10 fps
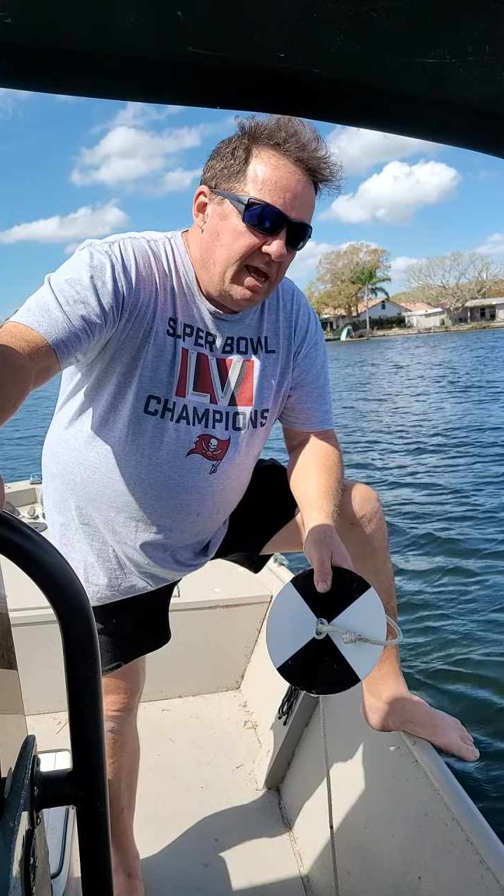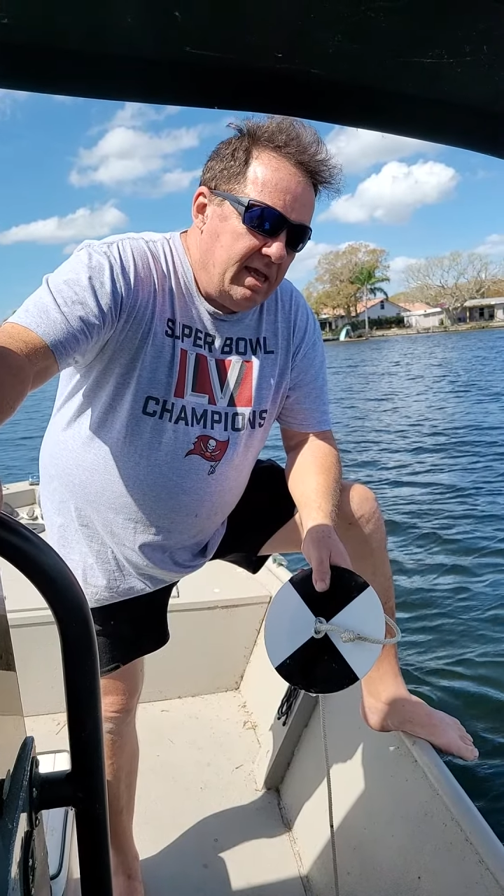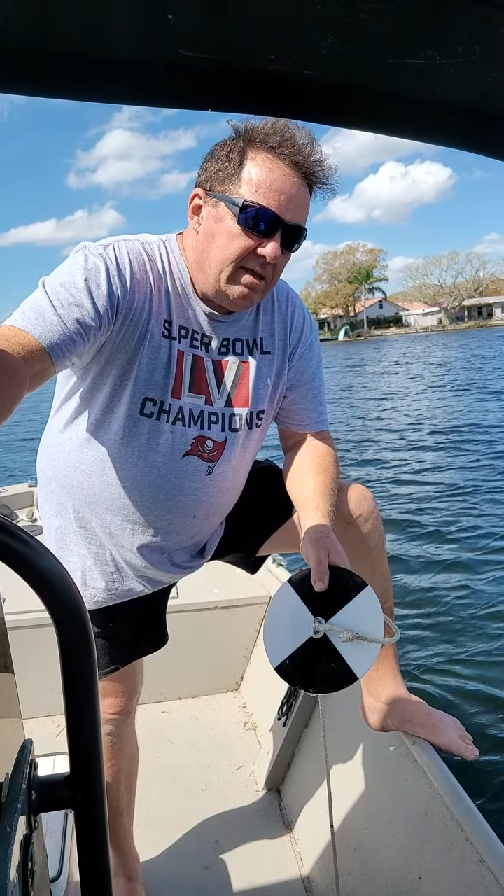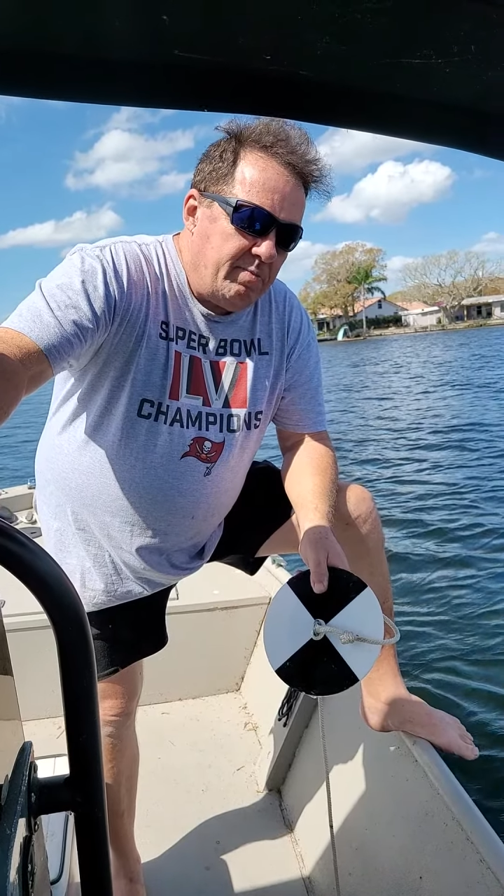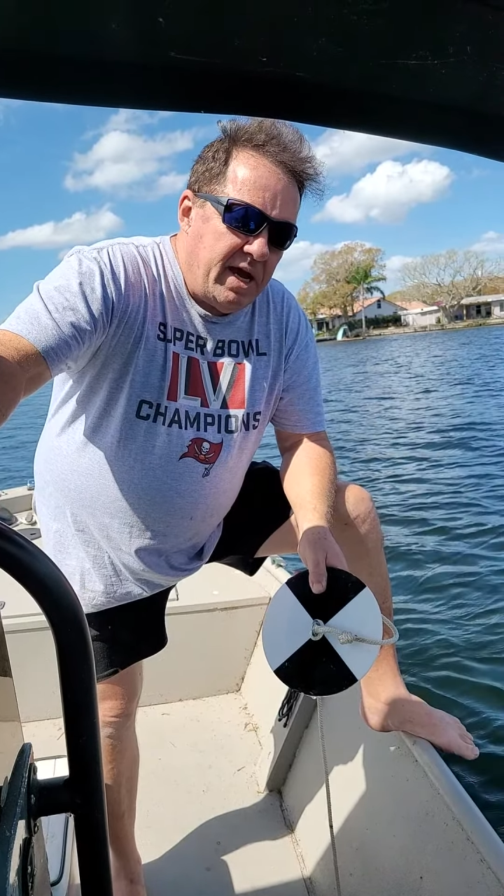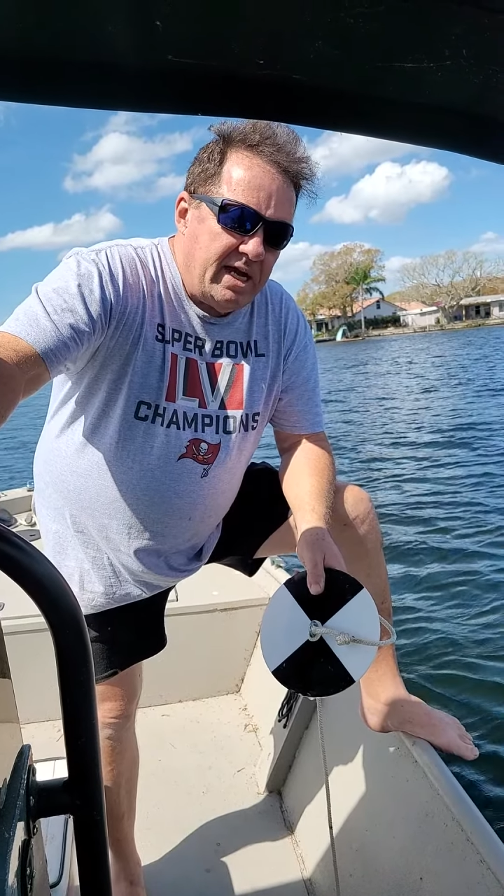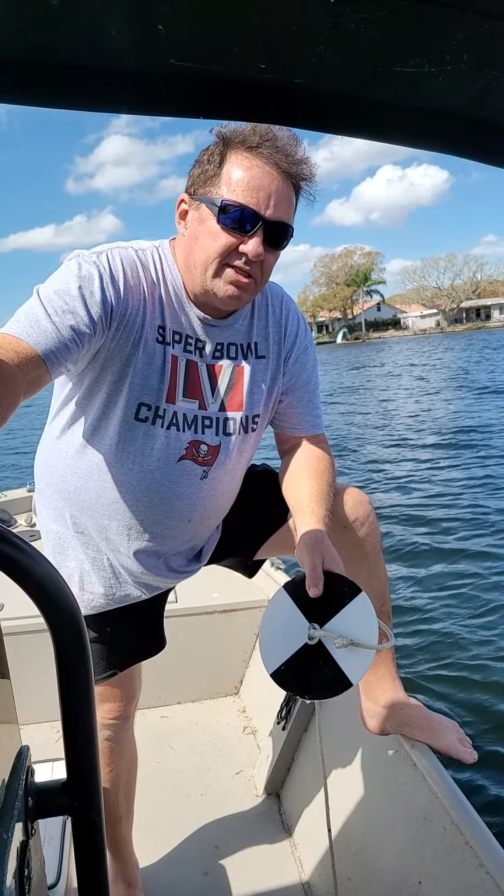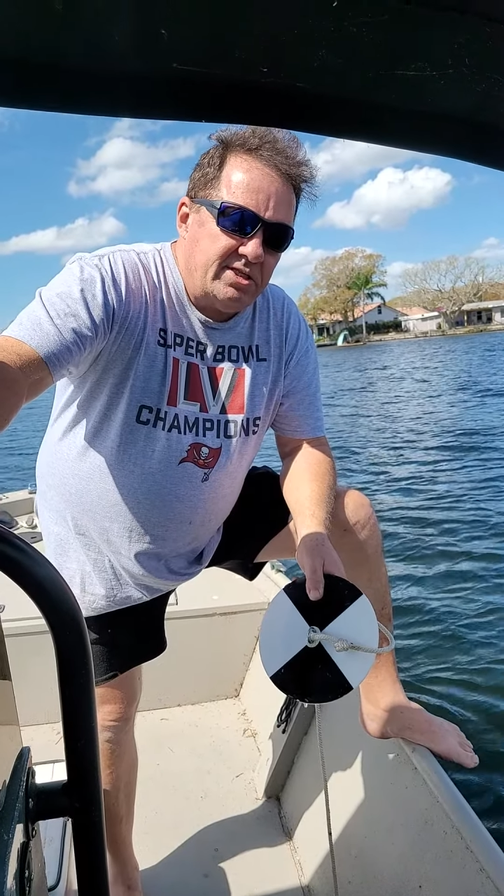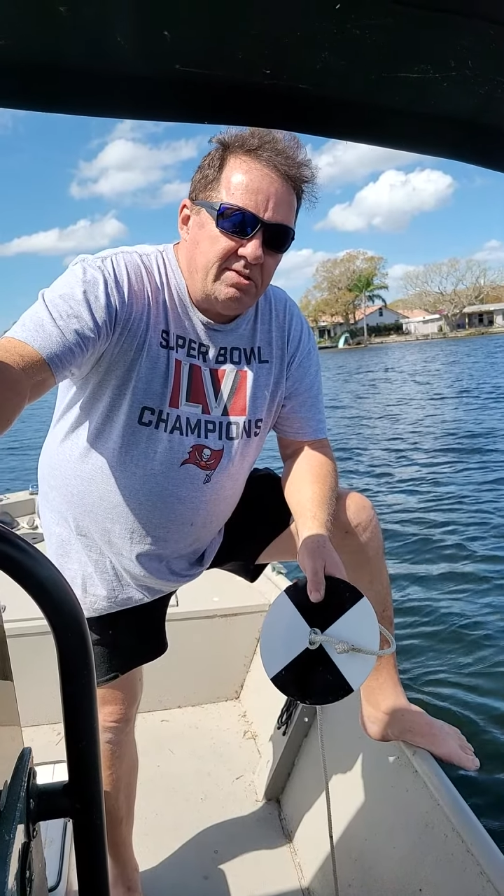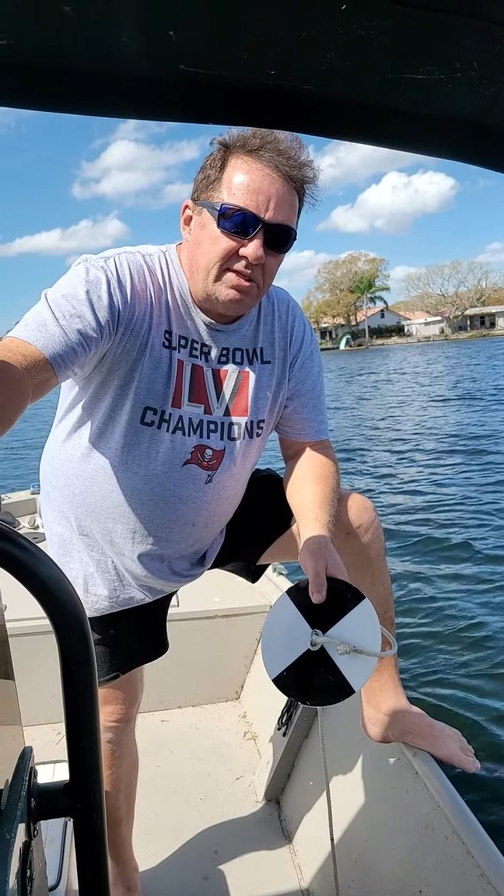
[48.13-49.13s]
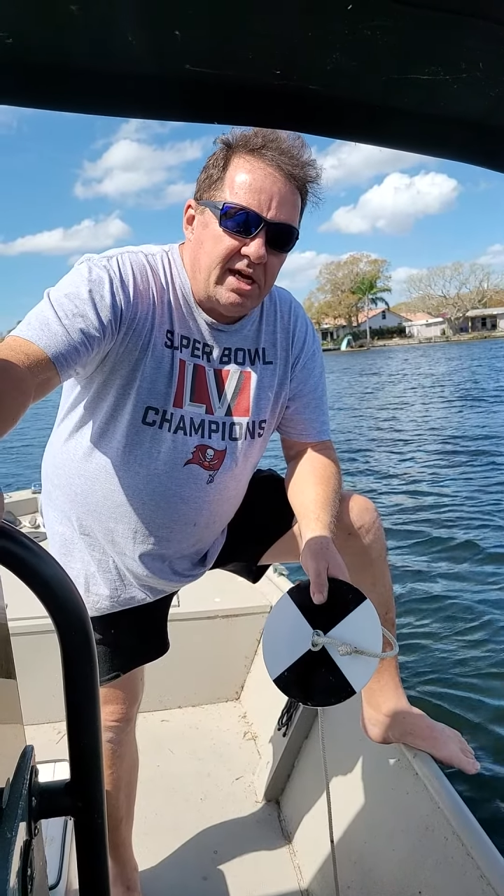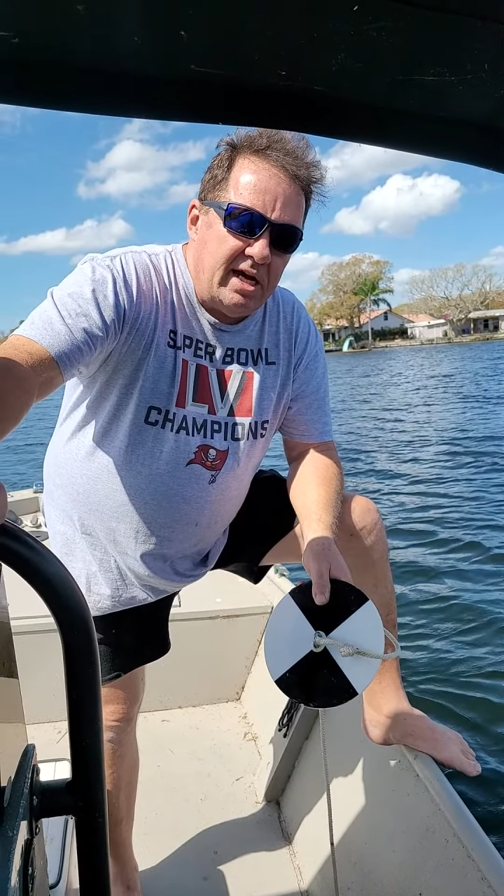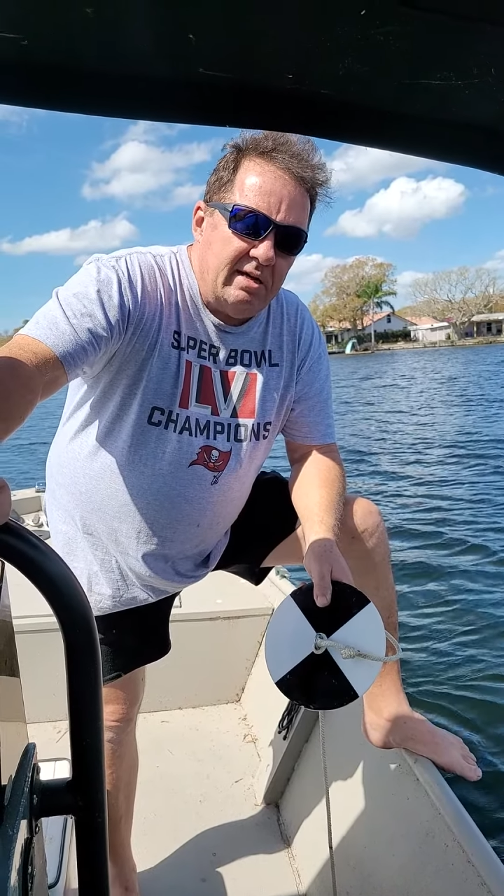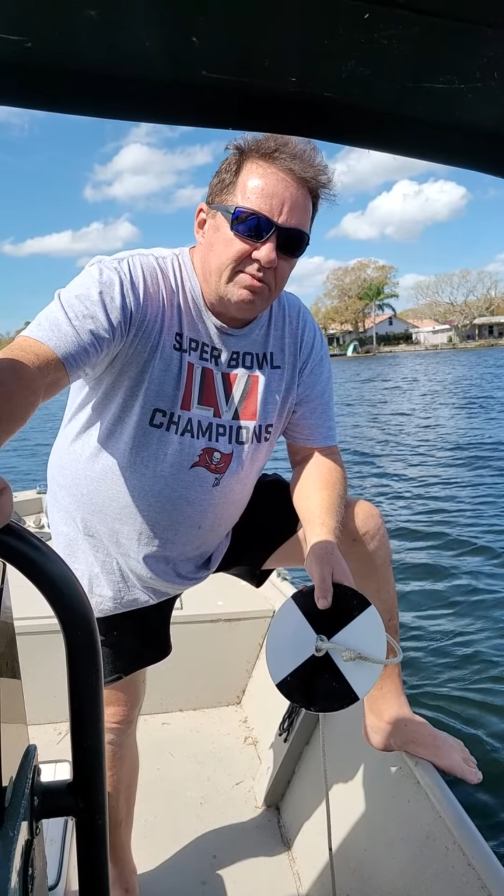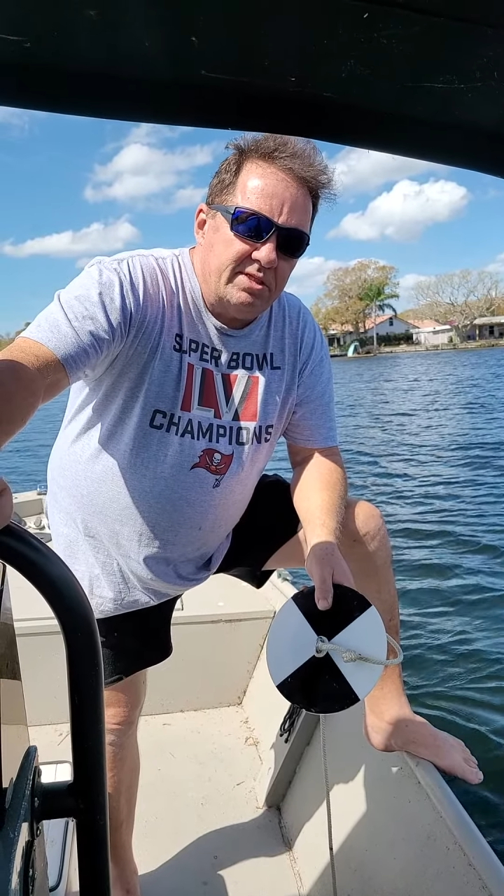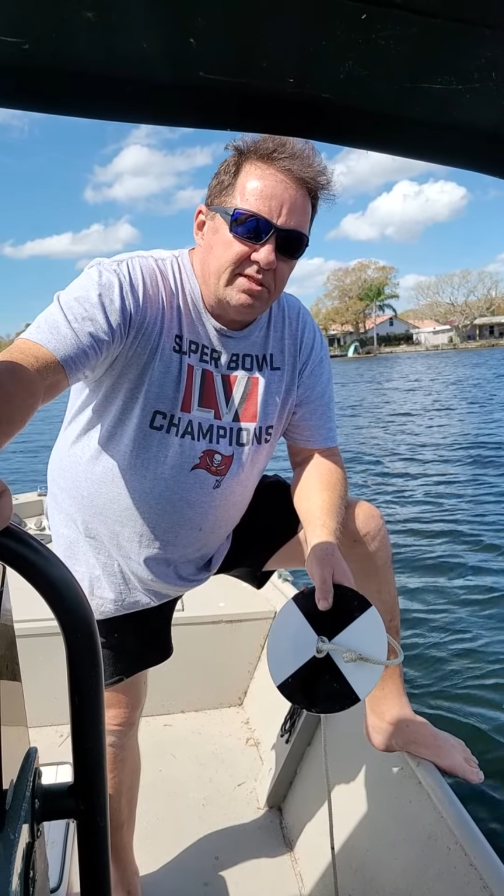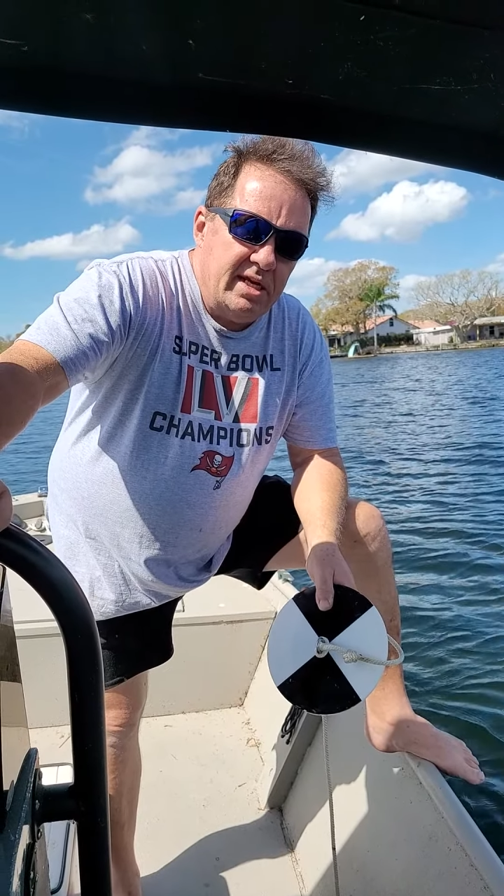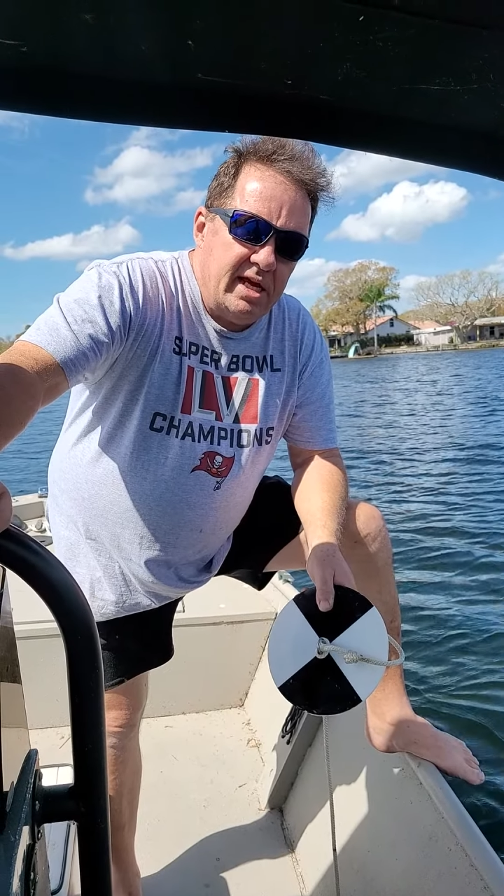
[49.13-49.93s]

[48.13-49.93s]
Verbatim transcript: In the past two times,